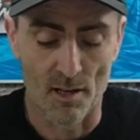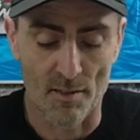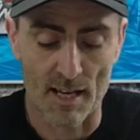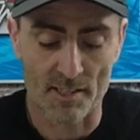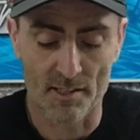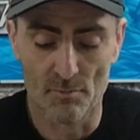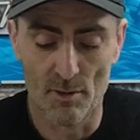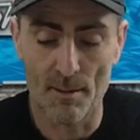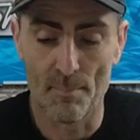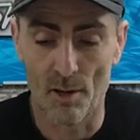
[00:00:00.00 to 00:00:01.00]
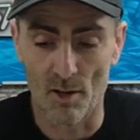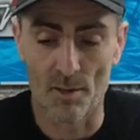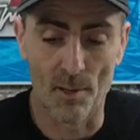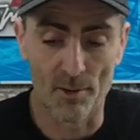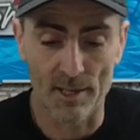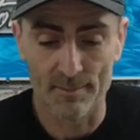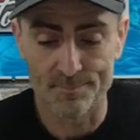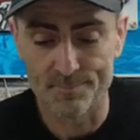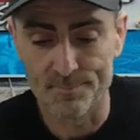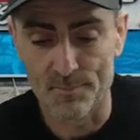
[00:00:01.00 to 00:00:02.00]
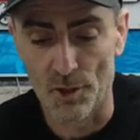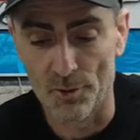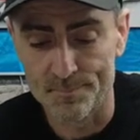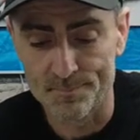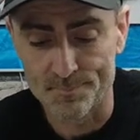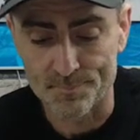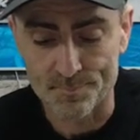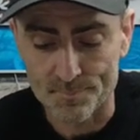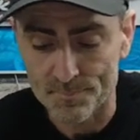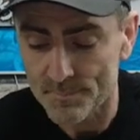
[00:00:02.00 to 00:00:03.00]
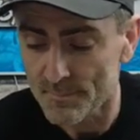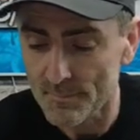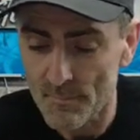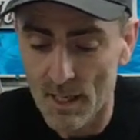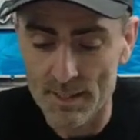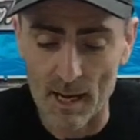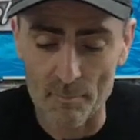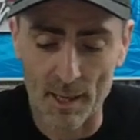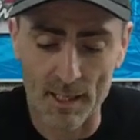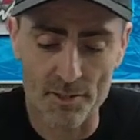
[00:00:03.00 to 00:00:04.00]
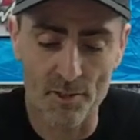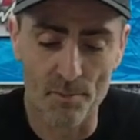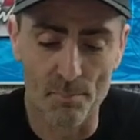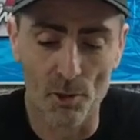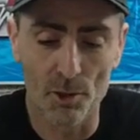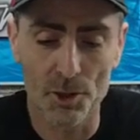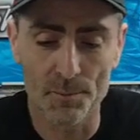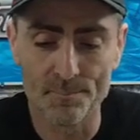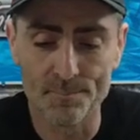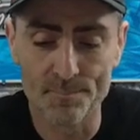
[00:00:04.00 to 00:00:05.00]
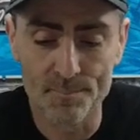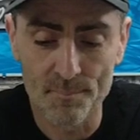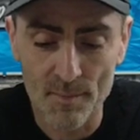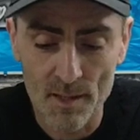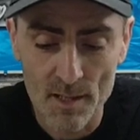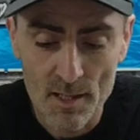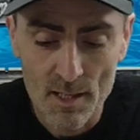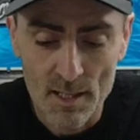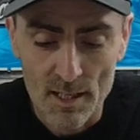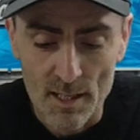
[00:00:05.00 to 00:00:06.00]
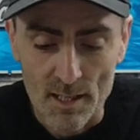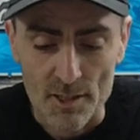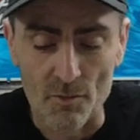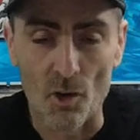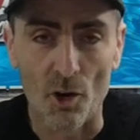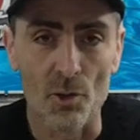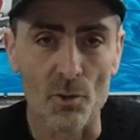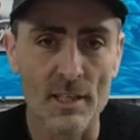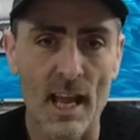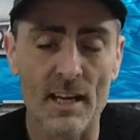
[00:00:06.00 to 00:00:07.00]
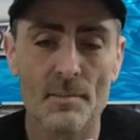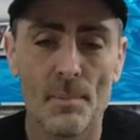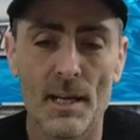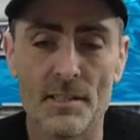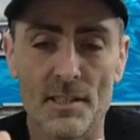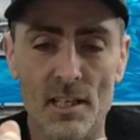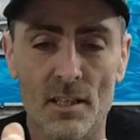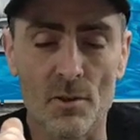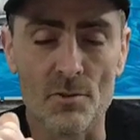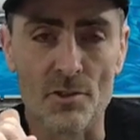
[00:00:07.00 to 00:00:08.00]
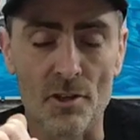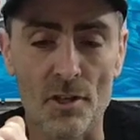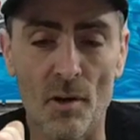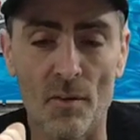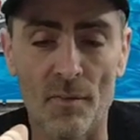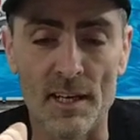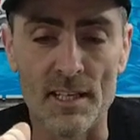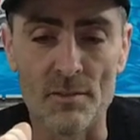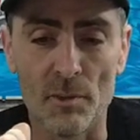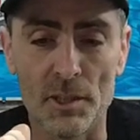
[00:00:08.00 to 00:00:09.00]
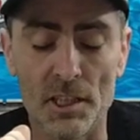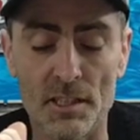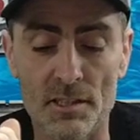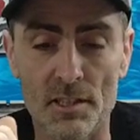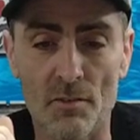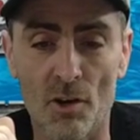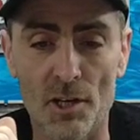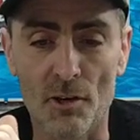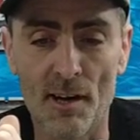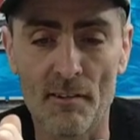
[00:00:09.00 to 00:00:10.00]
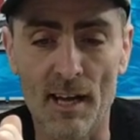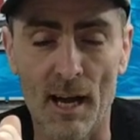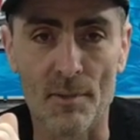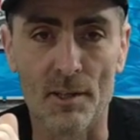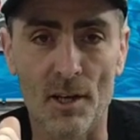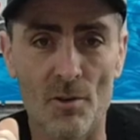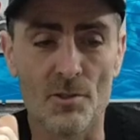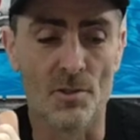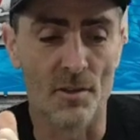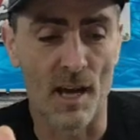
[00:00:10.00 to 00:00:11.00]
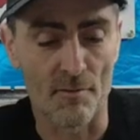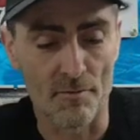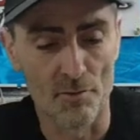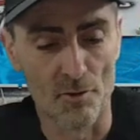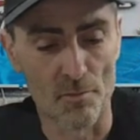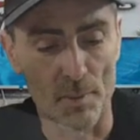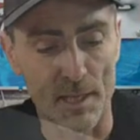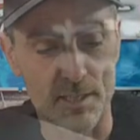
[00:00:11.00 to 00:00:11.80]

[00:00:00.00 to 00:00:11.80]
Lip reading: So that's the rear part of the body done. Now back to the brush. You've got your next piece that you can unscrew on these, which is, you've got your crown cap that goes to that front